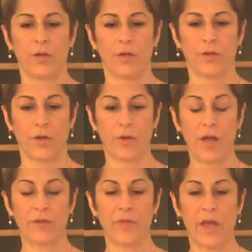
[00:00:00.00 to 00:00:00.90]
The crown
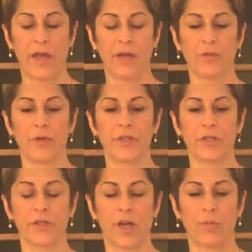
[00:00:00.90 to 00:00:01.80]
of the head
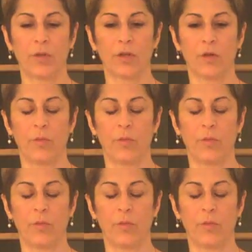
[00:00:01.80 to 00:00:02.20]
reaches up a little